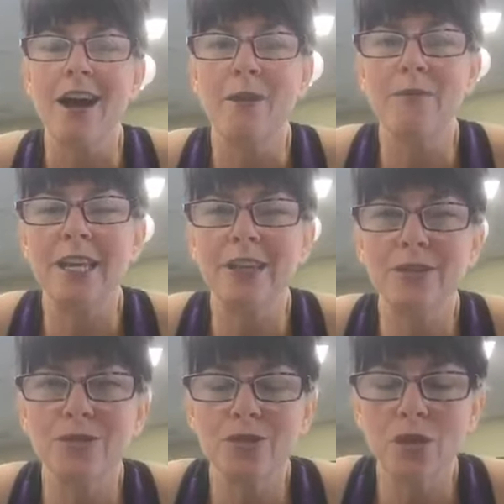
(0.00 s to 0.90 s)
Thank you
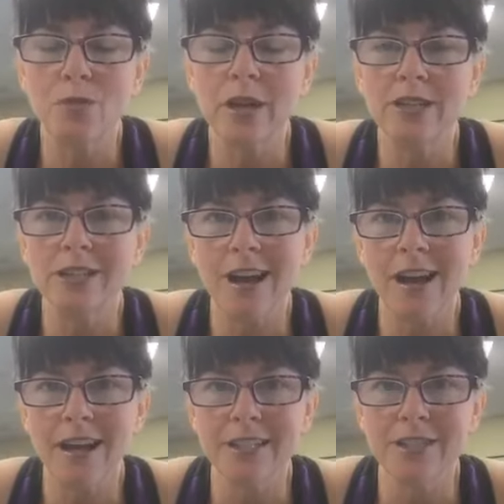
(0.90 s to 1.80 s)
so much,
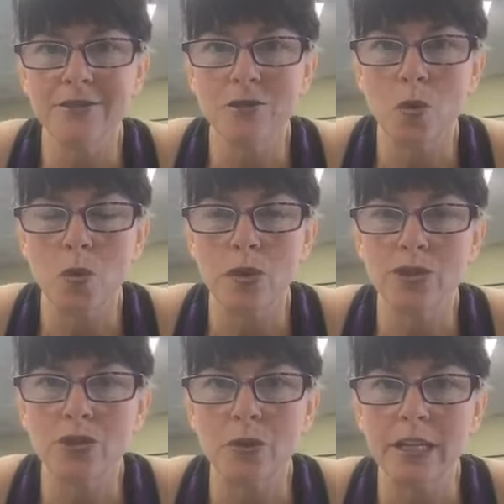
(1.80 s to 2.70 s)
guys, for
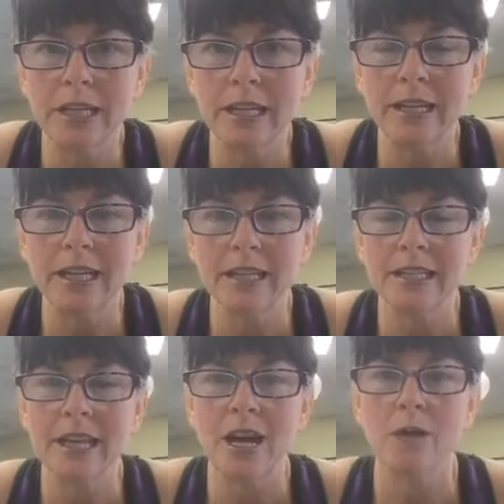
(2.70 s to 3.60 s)
joining
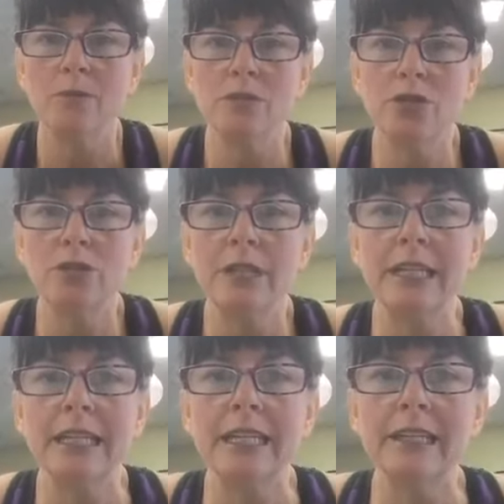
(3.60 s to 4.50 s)
and tuning
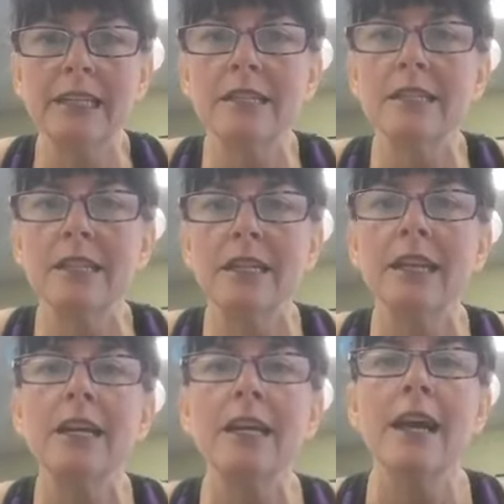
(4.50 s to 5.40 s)
in, listening,
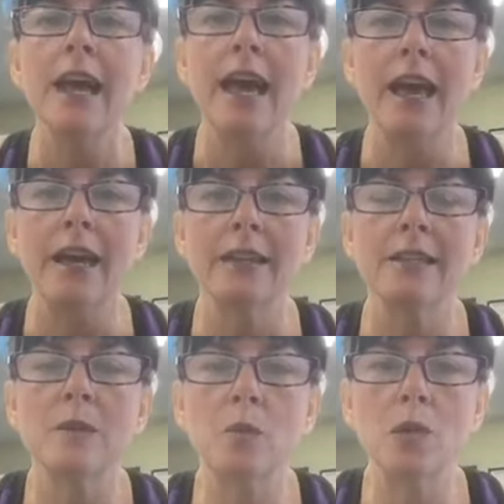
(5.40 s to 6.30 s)
and
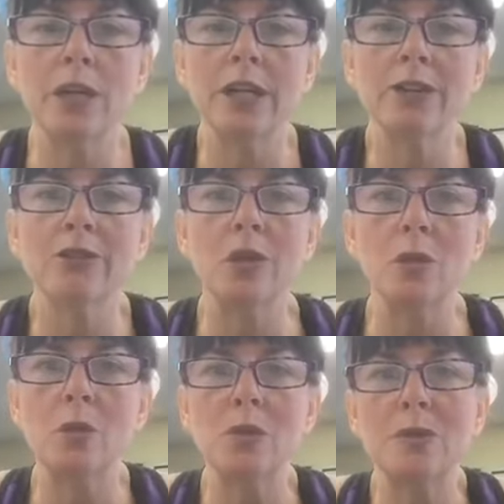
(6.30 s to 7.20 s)
supporting your
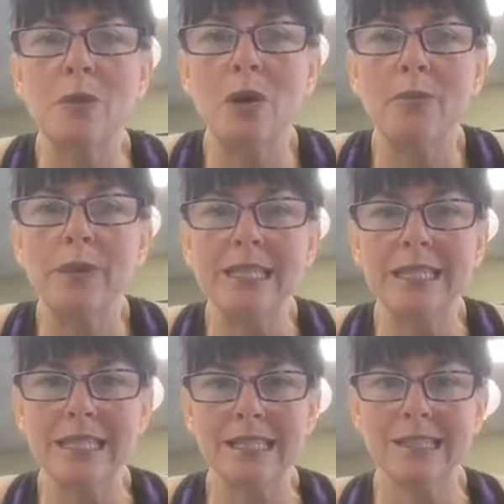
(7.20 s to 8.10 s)
local small
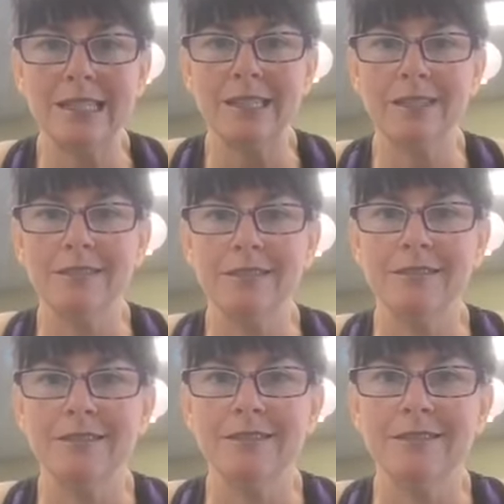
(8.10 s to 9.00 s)
business.
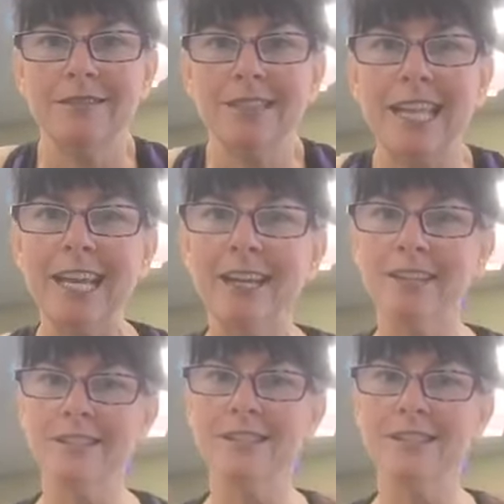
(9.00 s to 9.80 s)
Thanks.